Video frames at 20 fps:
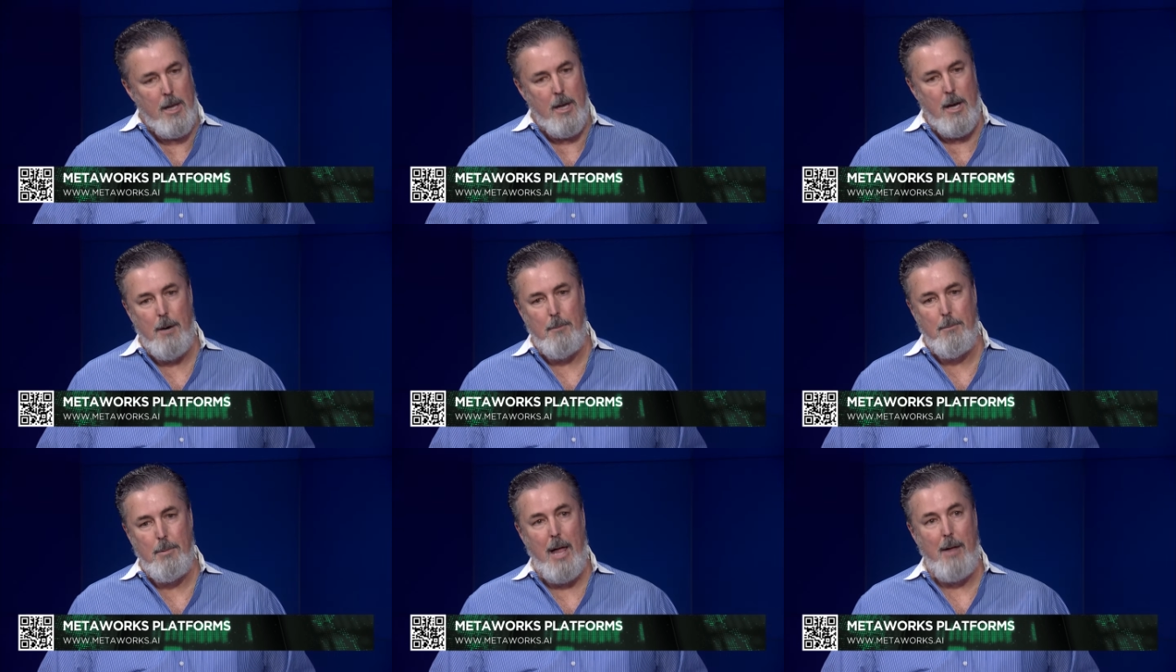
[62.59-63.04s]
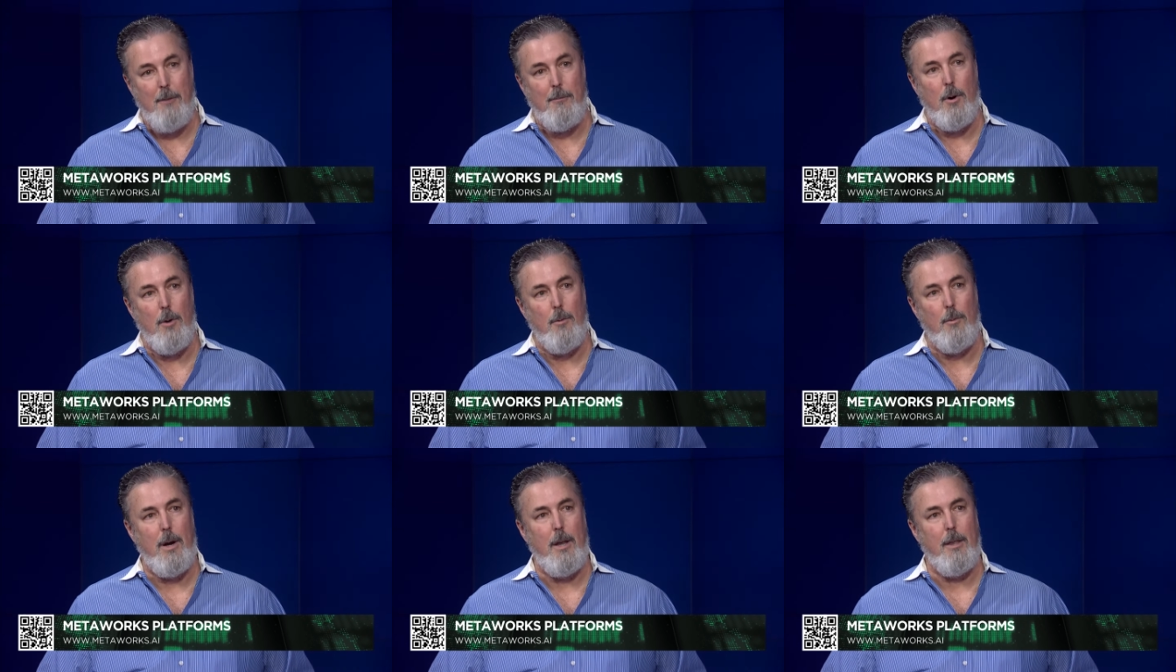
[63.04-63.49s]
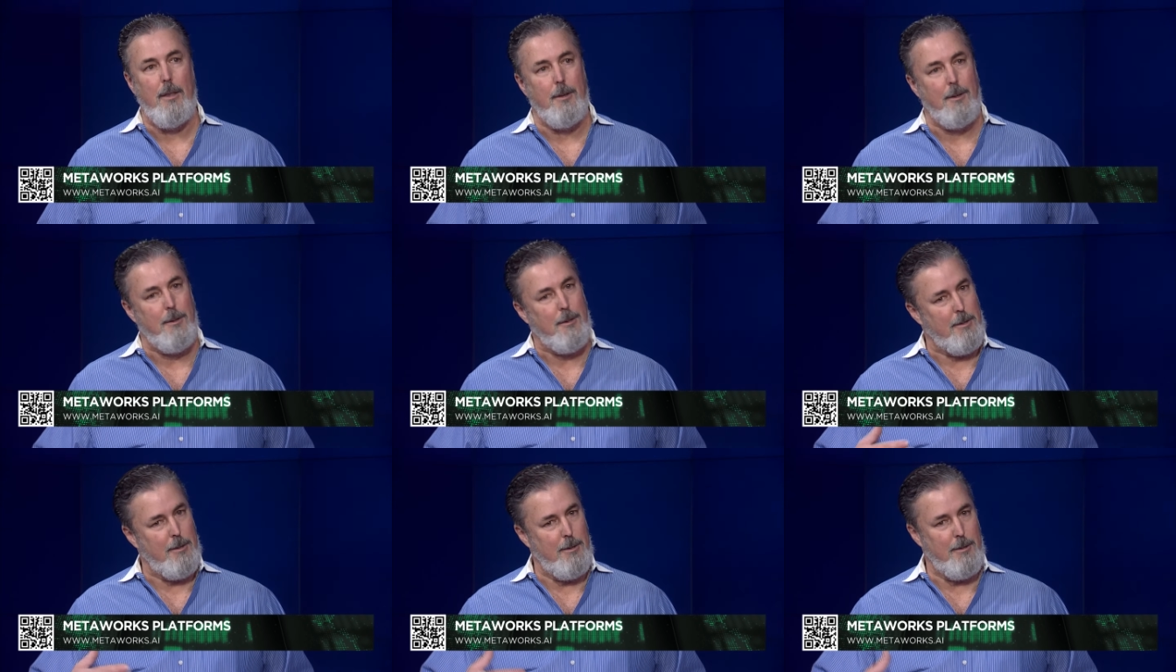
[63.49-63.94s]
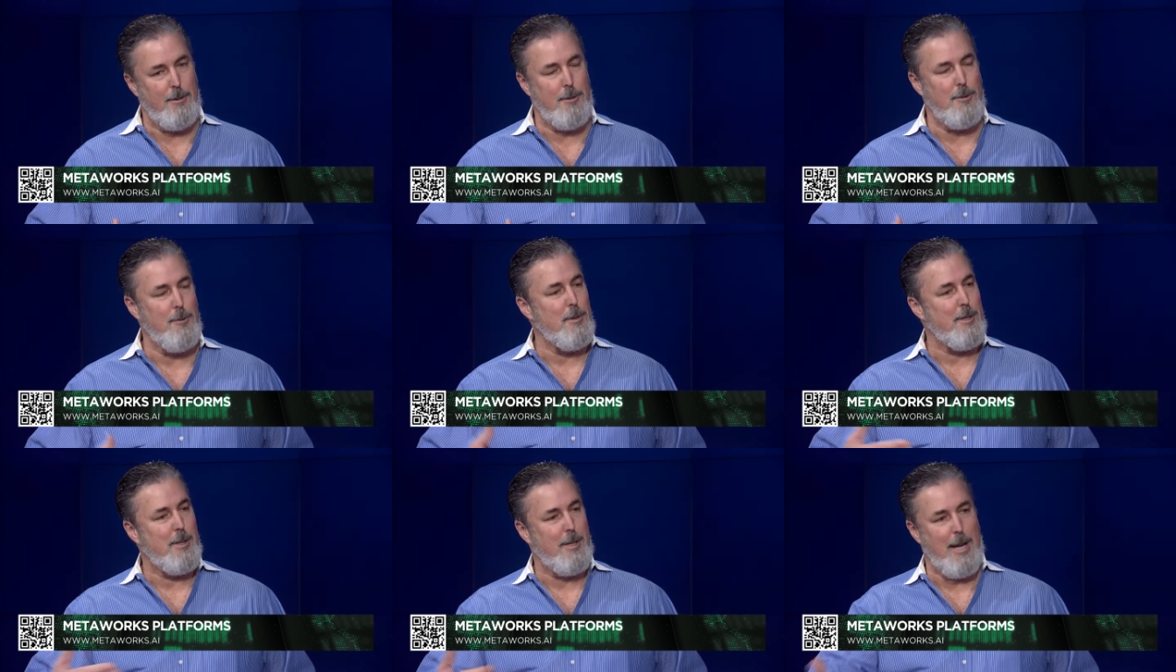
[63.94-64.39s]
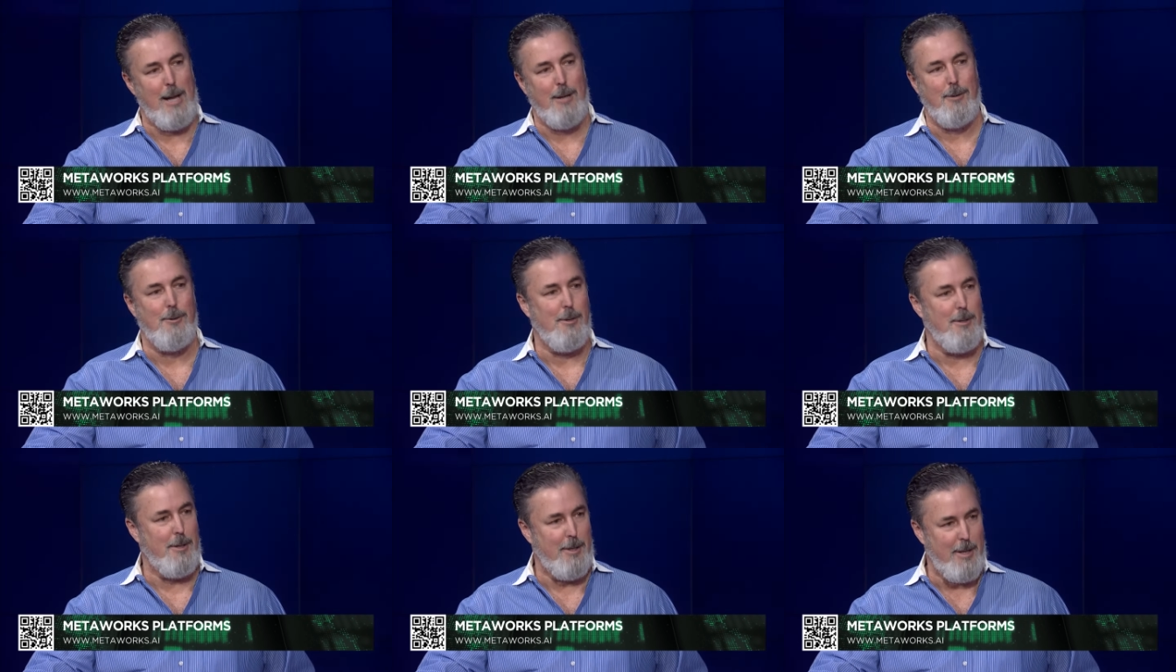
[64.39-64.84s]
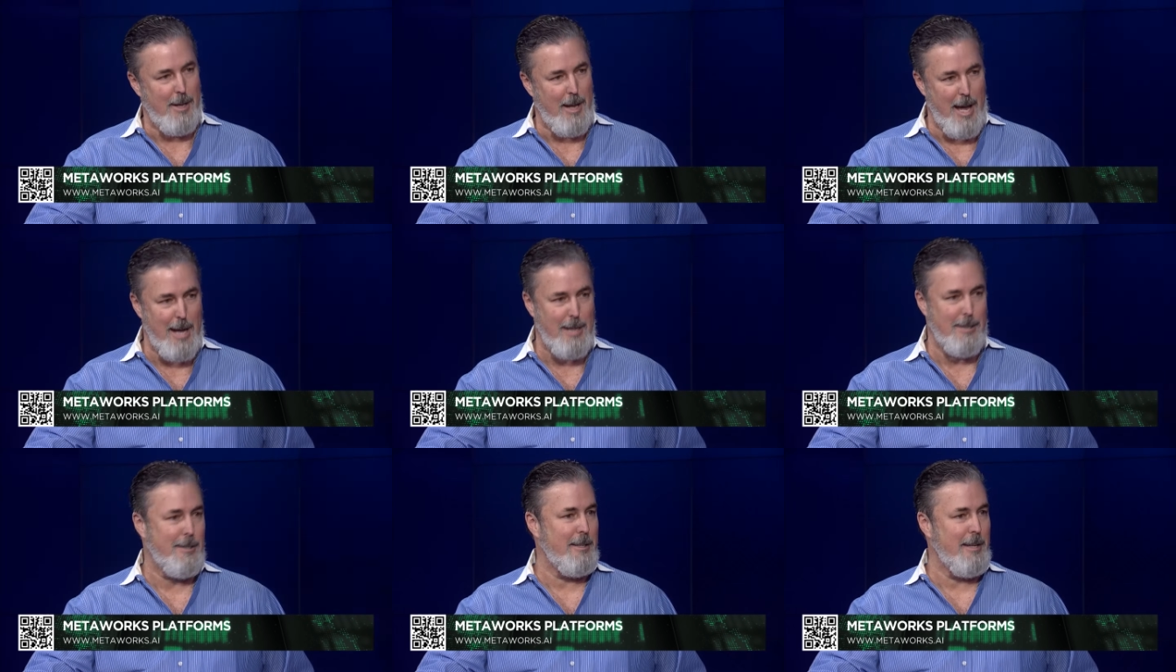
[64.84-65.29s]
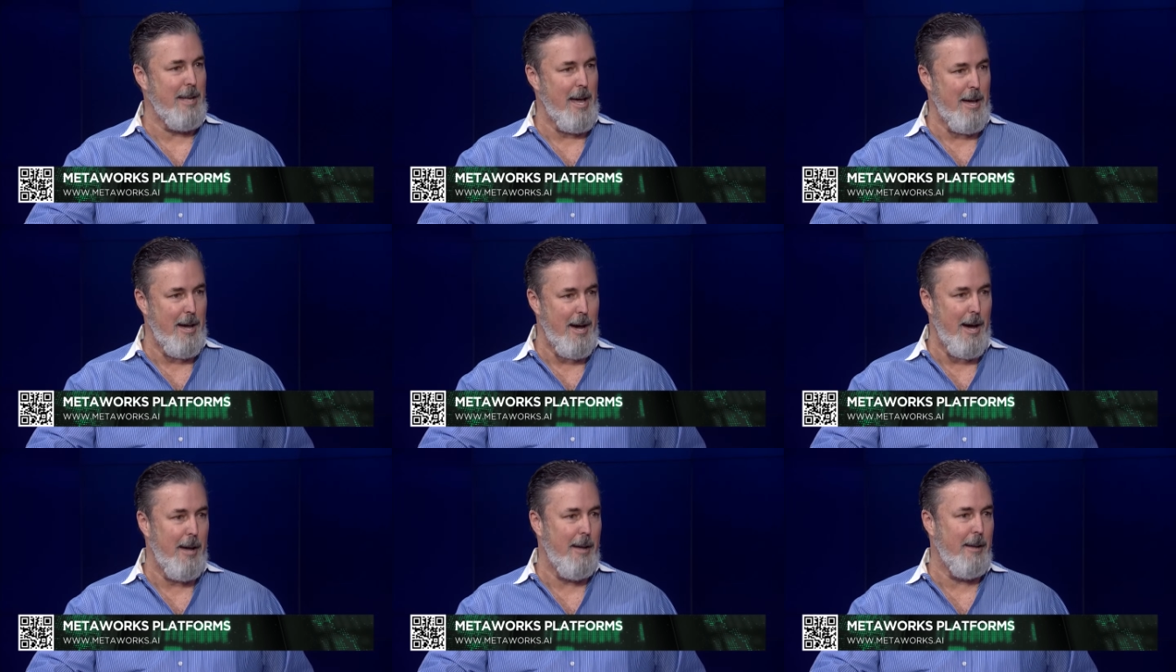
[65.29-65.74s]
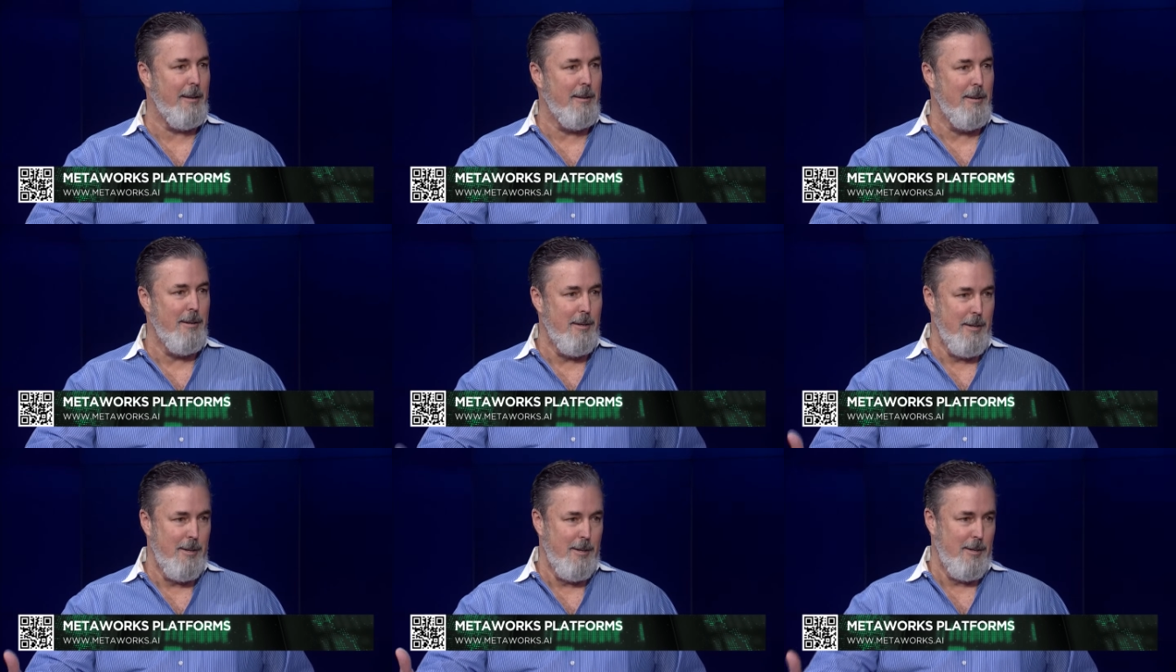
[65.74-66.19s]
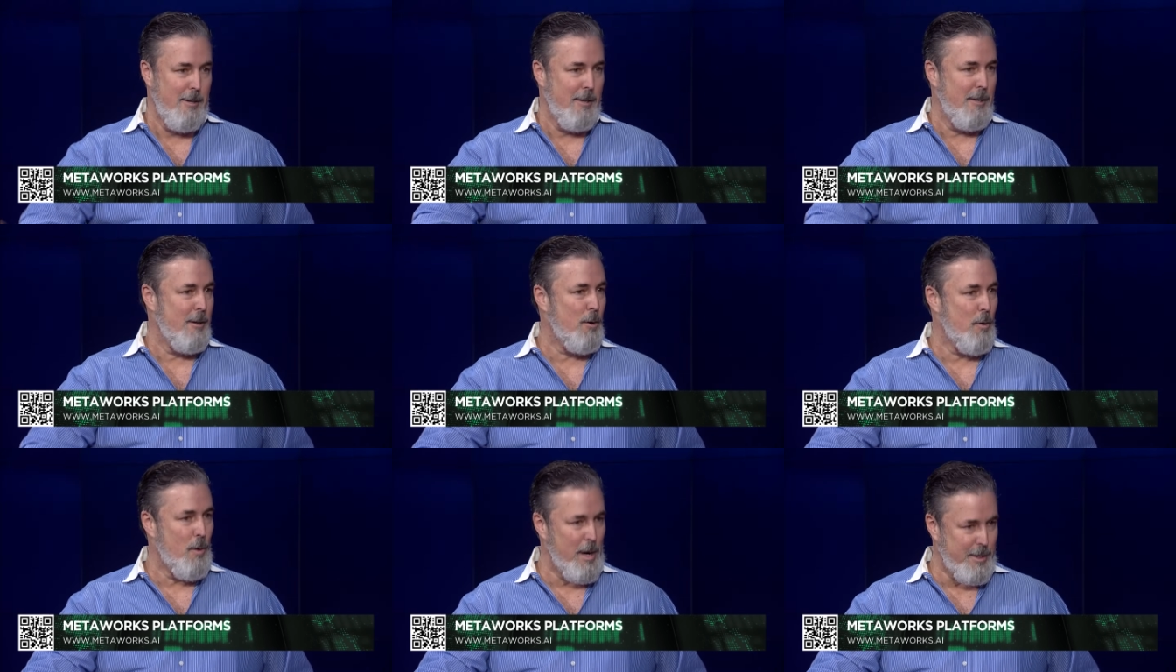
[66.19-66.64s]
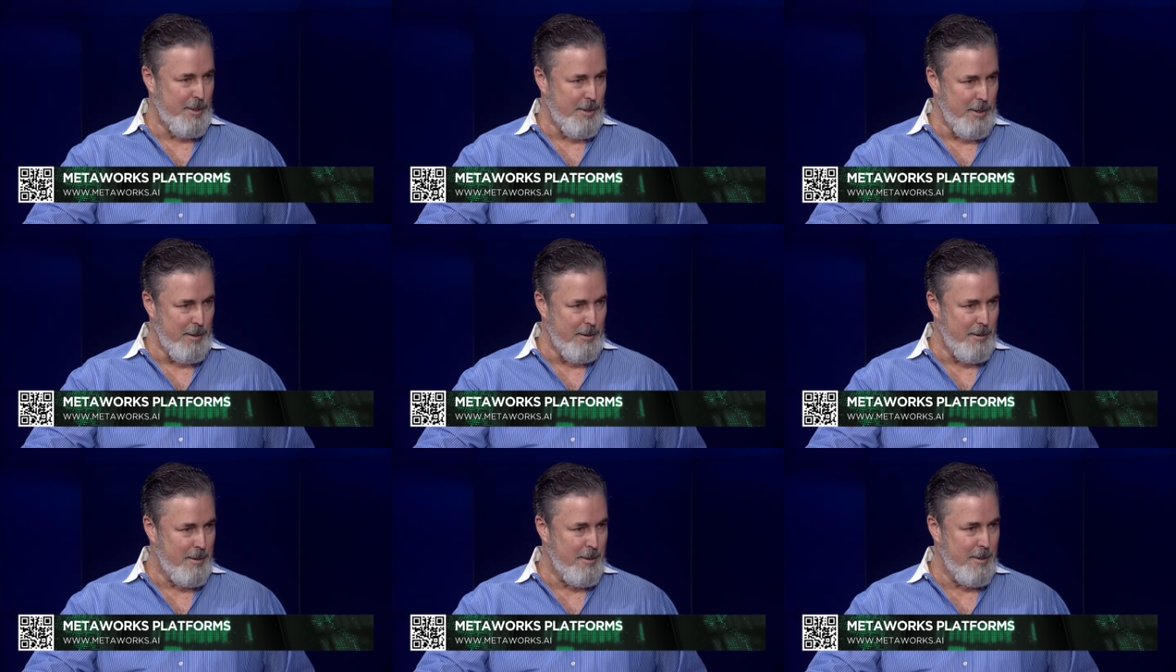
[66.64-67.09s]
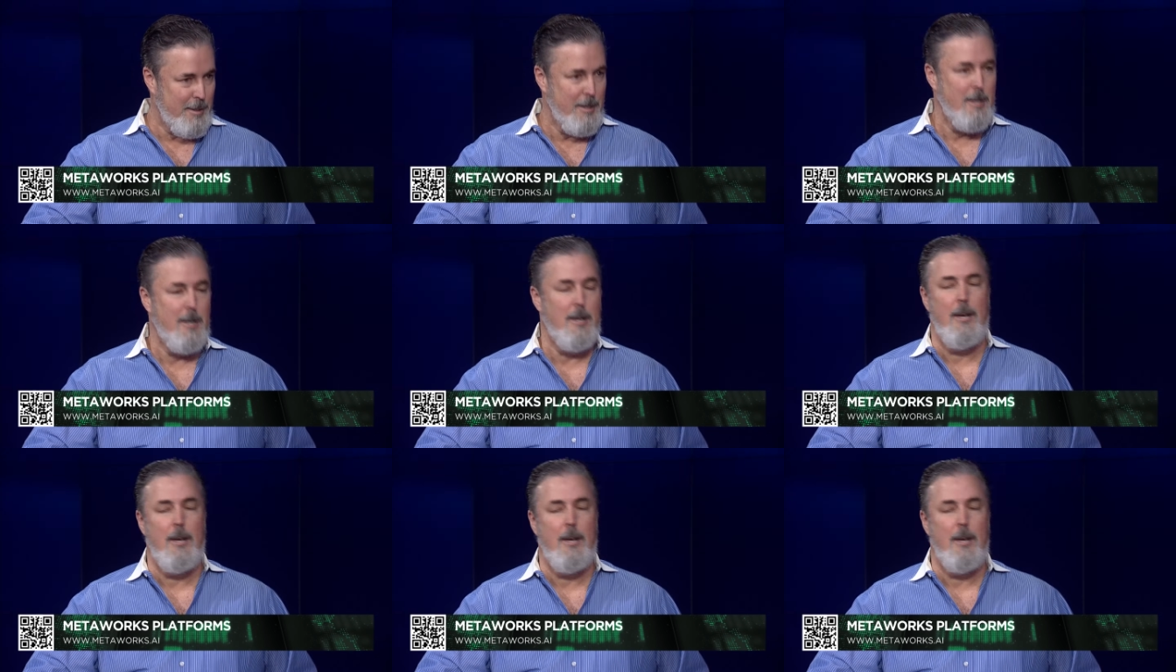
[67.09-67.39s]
uh, platform where the students can actually ask the AI questions,